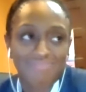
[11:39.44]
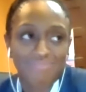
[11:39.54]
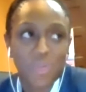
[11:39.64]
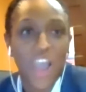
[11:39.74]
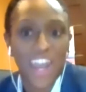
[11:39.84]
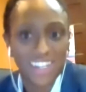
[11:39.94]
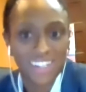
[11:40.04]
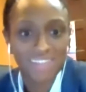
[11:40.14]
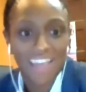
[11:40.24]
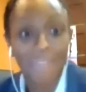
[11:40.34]

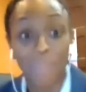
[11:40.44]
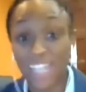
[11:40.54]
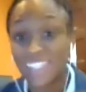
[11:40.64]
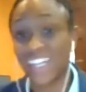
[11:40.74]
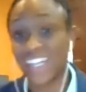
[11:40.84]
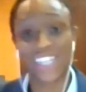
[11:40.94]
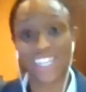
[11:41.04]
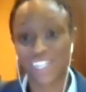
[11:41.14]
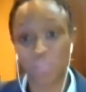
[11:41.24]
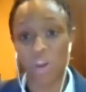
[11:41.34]
product, but it's an
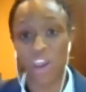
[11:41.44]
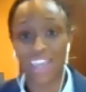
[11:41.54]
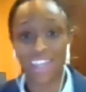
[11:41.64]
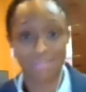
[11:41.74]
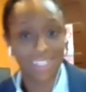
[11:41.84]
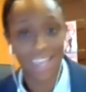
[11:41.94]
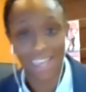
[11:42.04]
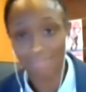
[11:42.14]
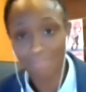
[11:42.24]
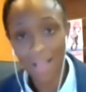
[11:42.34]
existing market,
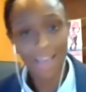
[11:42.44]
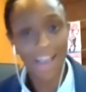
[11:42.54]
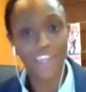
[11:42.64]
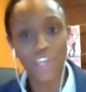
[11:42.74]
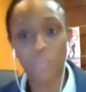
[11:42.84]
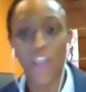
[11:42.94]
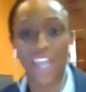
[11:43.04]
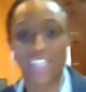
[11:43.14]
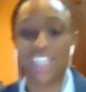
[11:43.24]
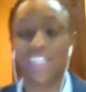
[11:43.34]
say a new
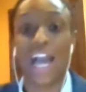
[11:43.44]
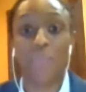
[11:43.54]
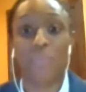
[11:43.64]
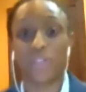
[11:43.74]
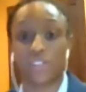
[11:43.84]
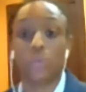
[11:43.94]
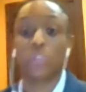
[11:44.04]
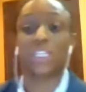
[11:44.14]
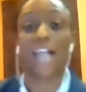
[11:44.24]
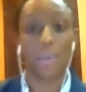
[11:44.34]
product sold
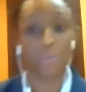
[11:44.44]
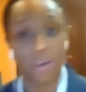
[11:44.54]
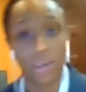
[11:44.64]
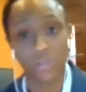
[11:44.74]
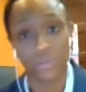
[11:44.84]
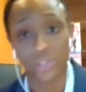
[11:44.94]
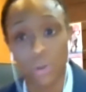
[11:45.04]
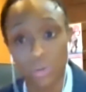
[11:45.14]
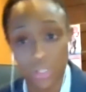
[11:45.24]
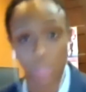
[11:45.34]
to libraries or
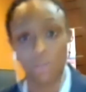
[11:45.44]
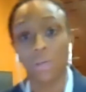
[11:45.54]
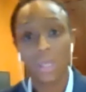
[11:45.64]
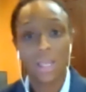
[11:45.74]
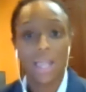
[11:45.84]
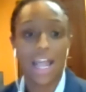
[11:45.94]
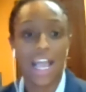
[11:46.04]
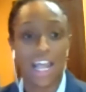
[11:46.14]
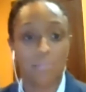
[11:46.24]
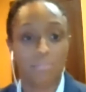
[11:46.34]
sold to
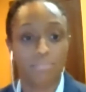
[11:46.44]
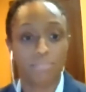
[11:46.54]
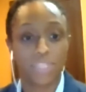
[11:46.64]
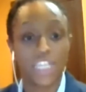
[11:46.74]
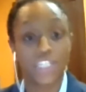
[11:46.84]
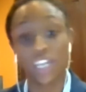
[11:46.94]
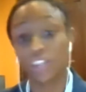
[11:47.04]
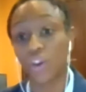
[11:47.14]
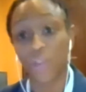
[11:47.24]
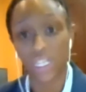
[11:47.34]
teaching and
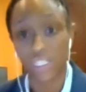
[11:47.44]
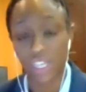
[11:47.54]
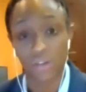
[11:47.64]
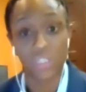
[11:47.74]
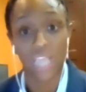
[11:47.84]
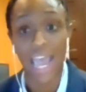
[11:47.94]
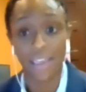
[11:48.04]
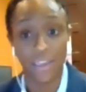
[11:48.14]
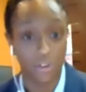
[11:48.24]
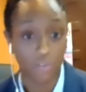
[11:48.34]
learning centers at
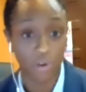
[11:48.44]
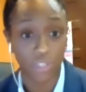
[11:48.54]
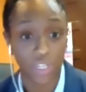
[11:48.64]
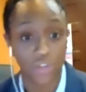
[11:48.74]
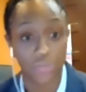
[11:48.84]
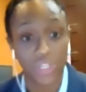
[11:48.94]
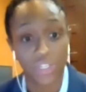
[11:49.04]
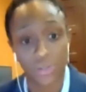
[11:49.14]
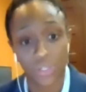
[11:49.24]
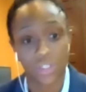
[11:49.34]
universities or
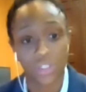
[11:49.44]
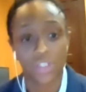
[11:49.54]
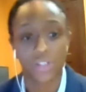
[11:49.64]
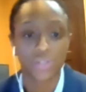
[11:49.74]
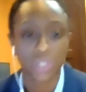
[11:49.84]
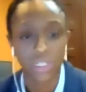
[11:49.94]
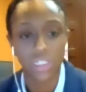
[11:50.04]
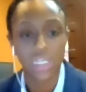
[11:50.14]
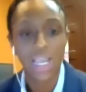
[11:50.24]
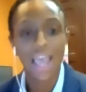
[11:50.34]
research institutions,